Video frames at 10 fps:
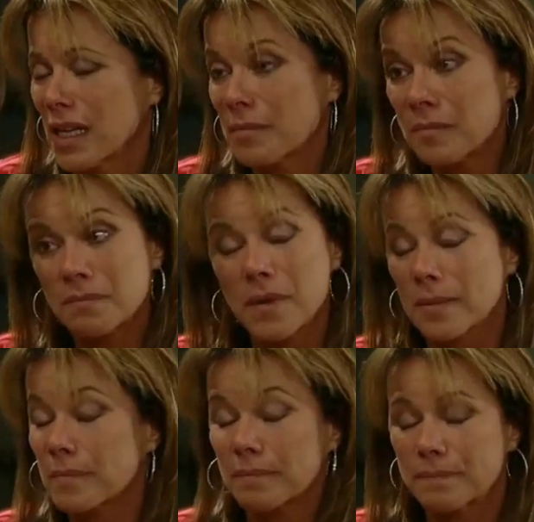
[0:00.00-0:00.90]
I'm,
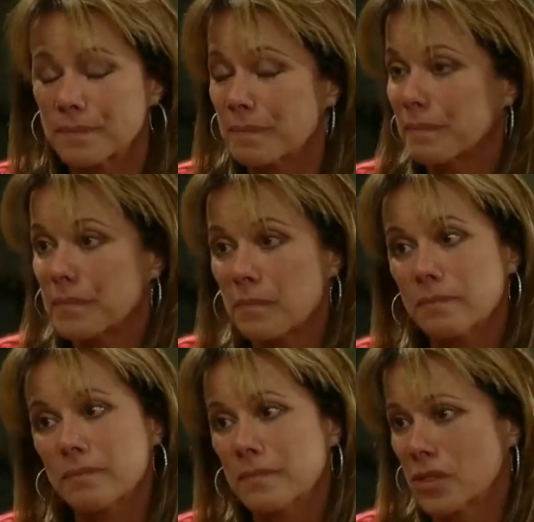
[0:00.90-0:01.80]
I'm
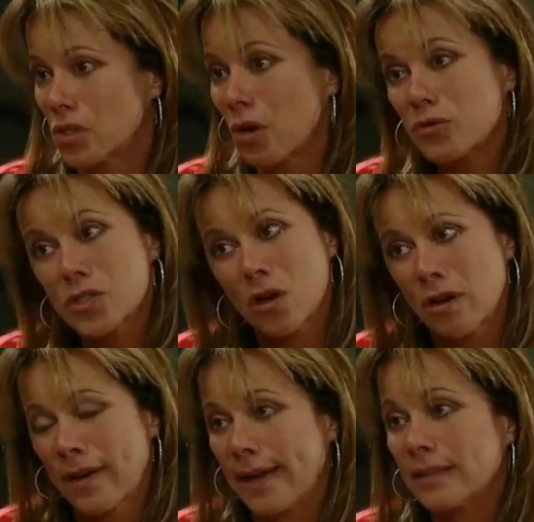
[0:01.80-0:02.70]
so
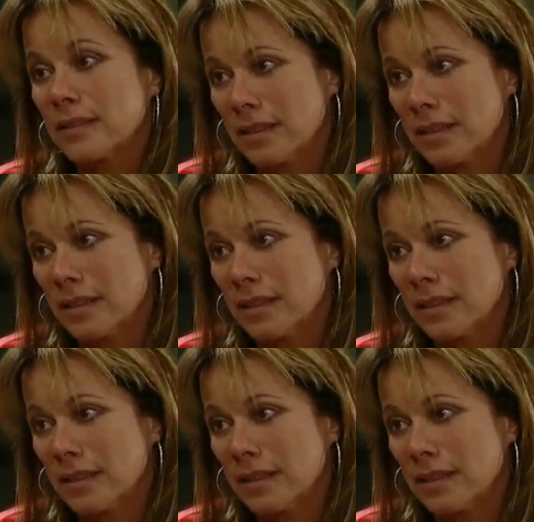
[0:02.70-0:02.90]
sorry.